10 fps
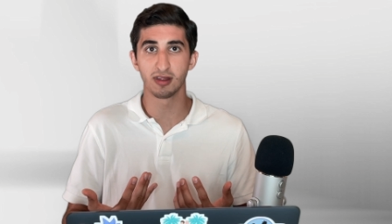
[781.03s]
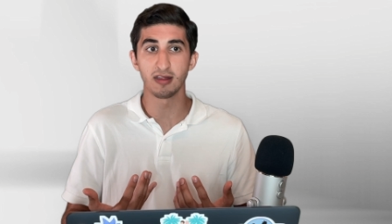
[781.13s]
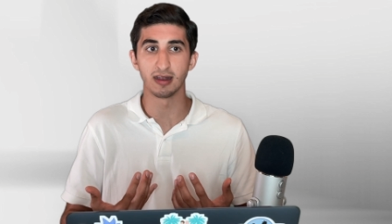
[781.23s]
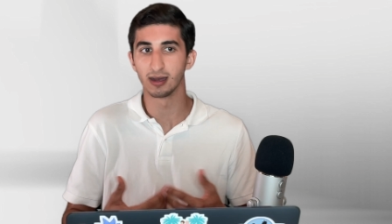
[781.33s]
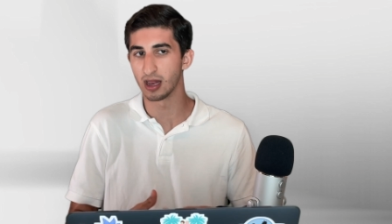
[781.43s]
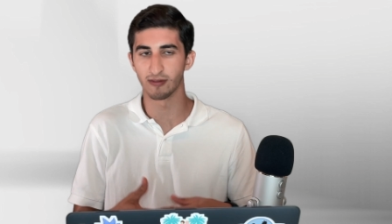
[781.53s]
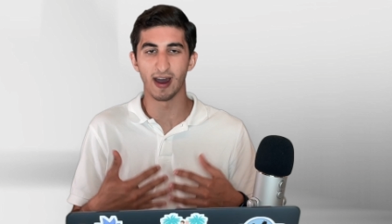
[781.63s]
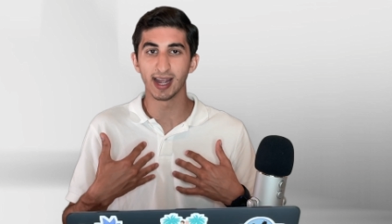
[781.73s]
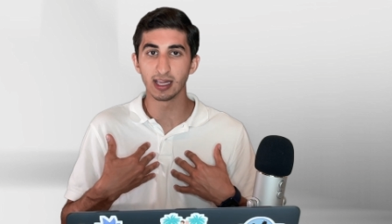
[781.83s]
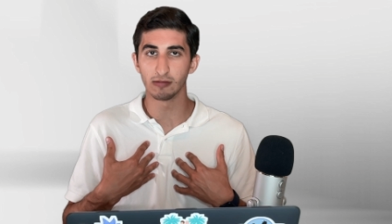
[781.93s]
isn't. Because if I
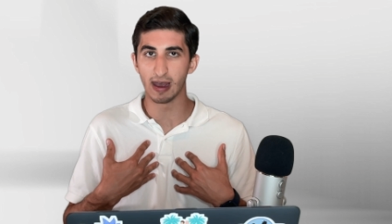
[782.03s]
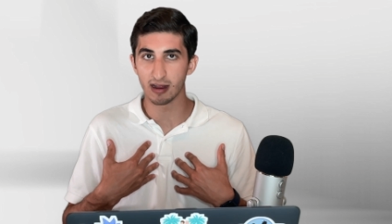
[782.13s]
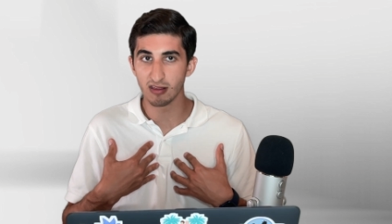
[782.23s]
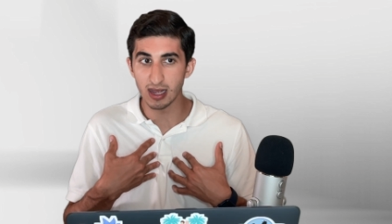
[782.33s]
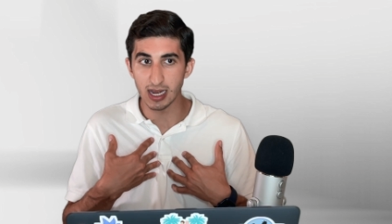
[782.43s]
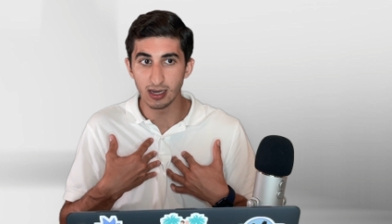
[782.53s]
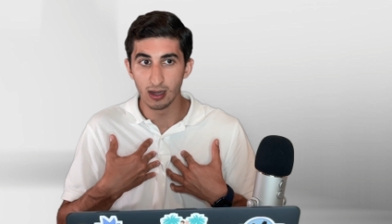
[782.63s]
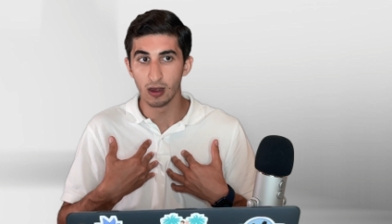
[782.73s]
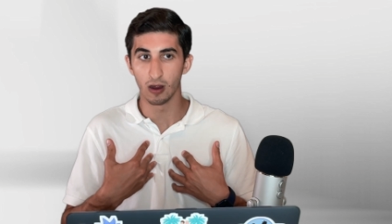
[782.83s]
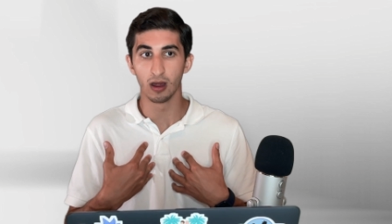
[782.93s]
get the vaccine,
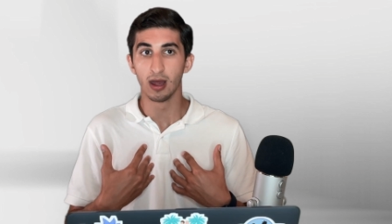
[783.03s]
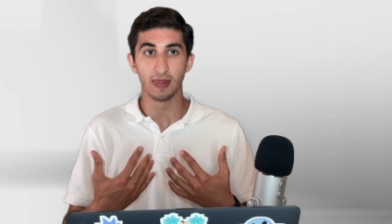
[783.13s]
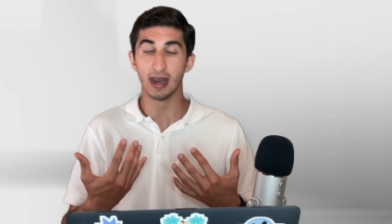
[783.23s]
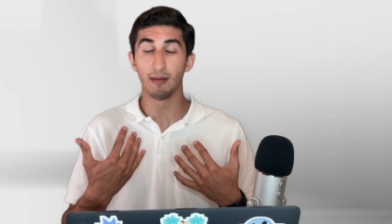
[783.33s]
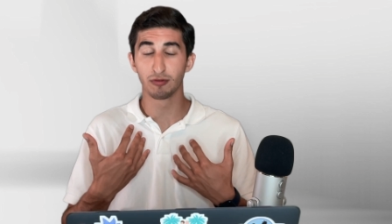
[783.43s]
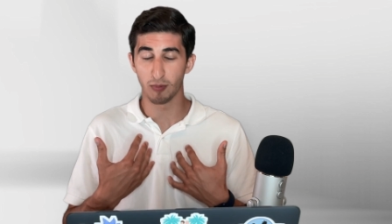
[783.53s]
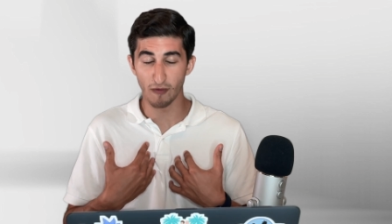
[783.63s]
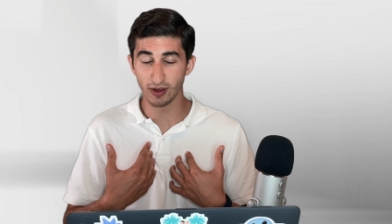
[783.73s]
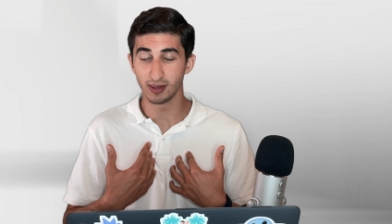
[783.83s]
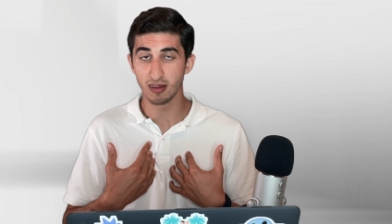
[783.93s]
then I'm
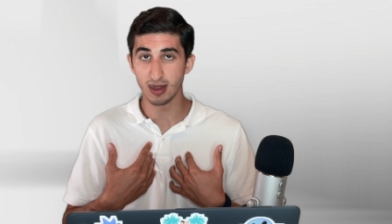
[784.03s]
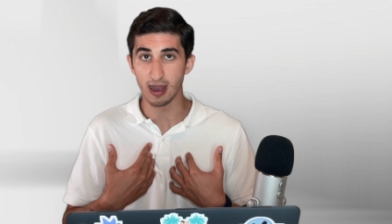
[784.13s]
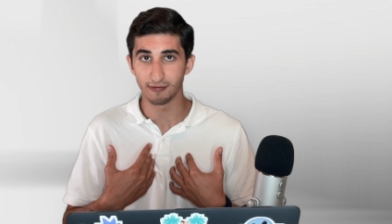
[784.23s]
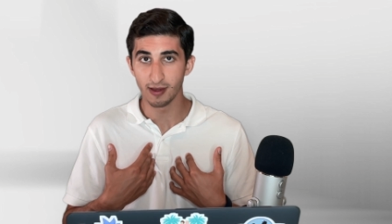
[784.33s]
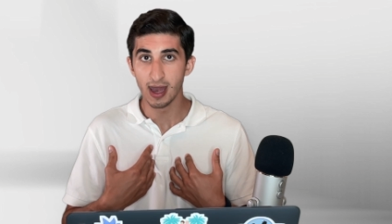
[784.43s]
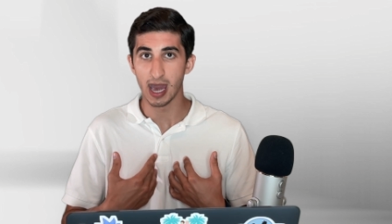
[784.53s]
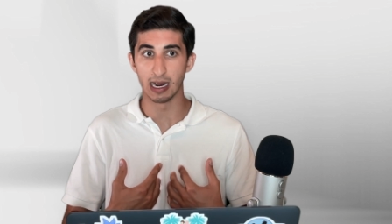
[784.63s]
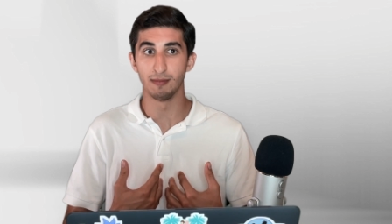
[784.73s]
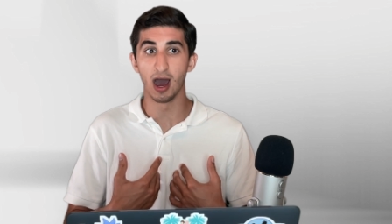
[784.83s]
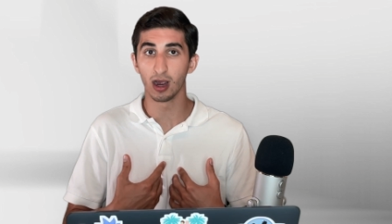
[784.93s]
perfectly safe. And I'm
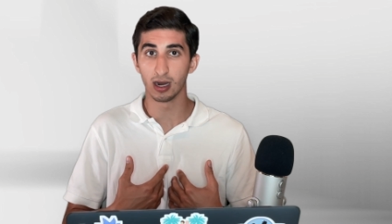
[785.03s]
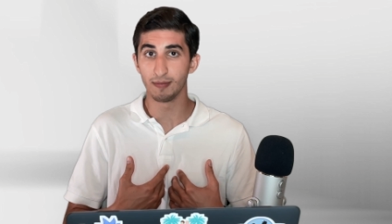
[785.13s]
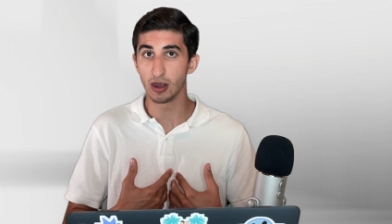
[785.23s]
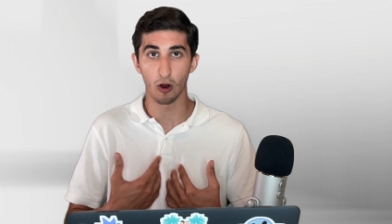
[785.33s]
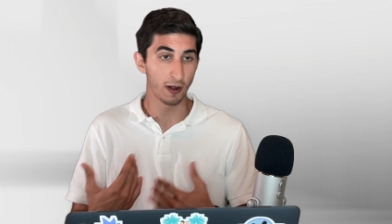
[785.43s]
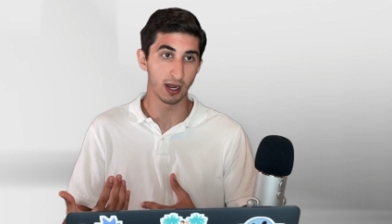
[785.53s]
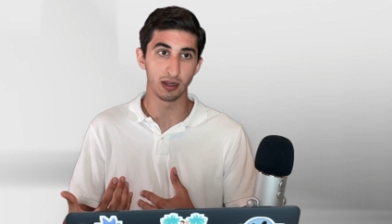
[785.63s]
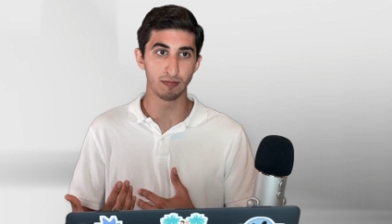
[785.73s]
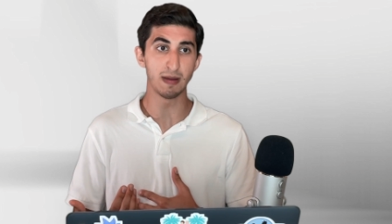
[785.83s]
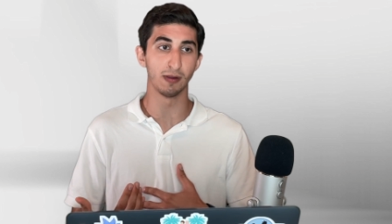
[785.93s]
not going to be hurting other
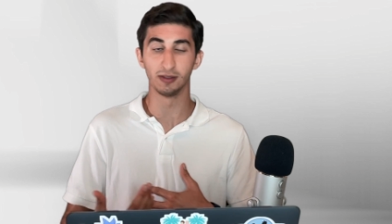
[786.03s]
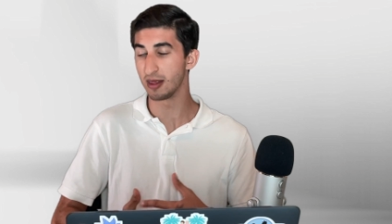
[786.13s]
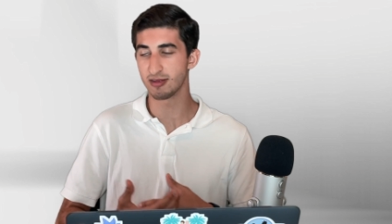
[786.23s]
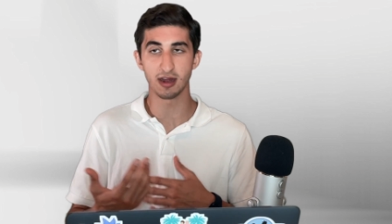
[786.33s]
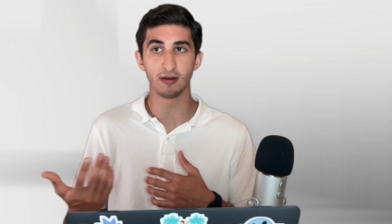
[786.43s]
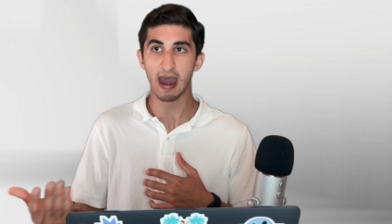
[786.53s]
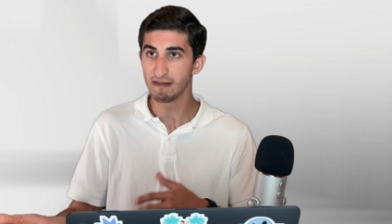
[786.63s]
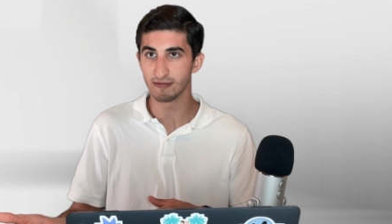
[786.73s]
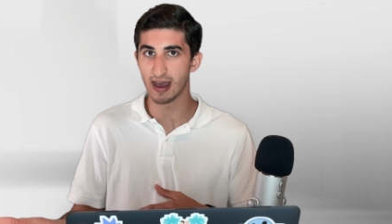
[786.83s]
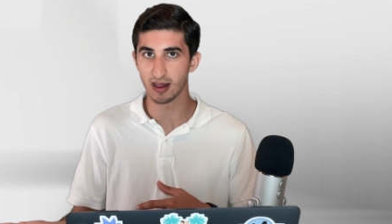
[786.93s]
people unless they don't have the
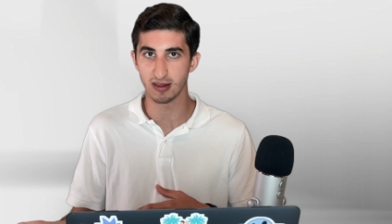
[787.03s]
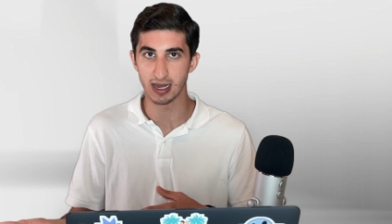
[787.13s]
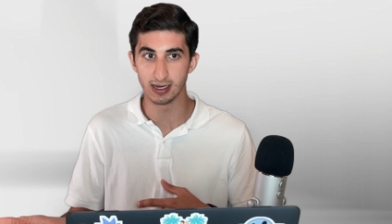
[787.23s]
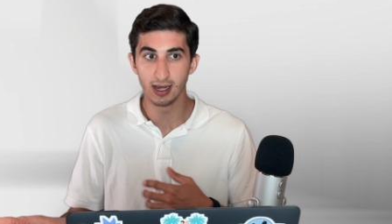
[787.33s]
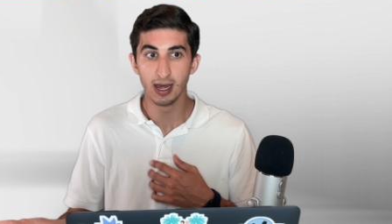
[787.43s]
vaccine.